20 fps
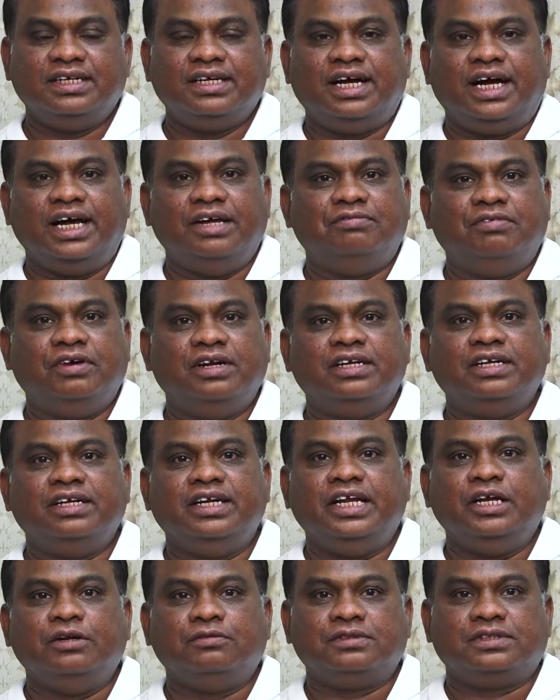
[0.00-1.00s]
I felt a
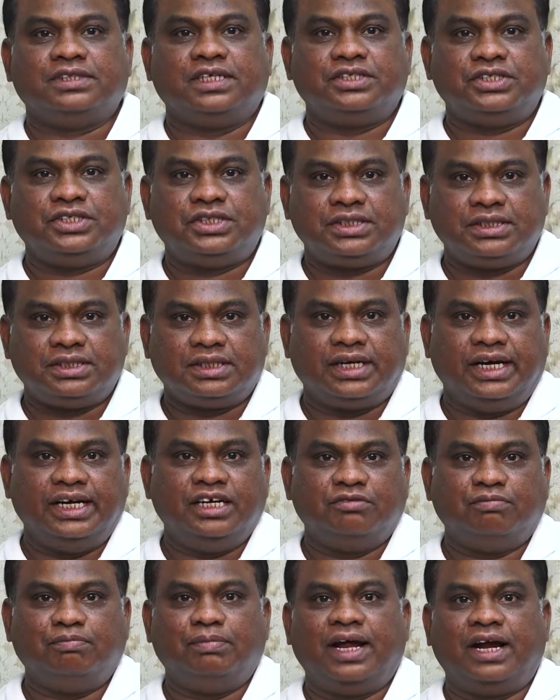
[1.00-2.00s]
need of such kind
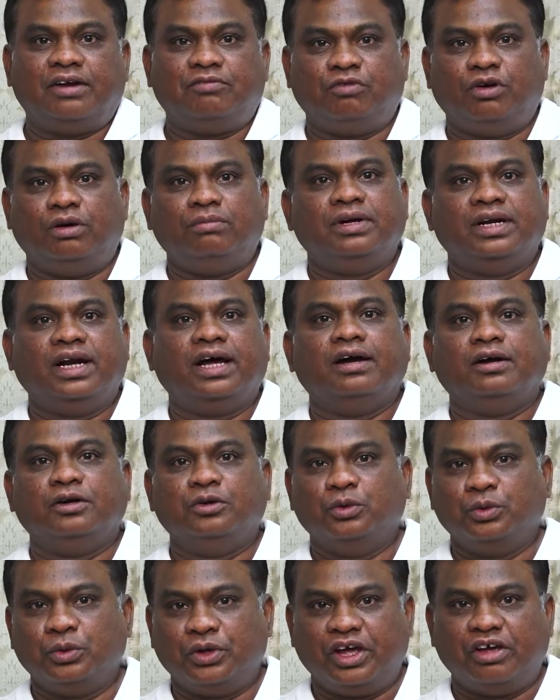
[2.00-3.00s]
of platform and
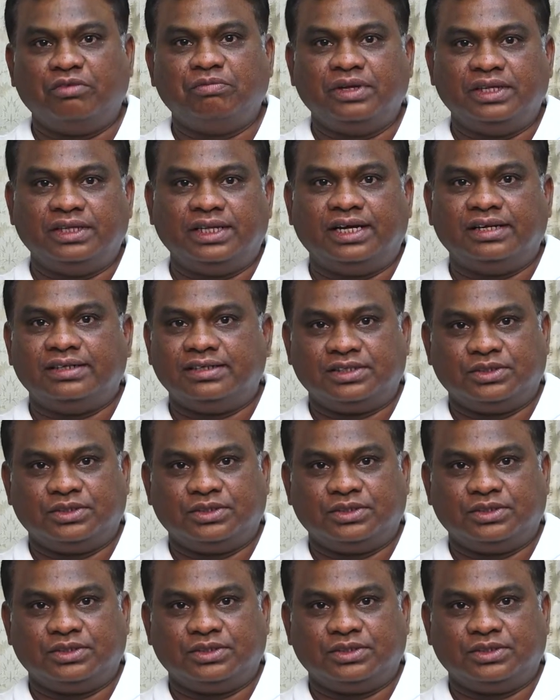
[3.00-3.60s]
Ahaguru gave me that.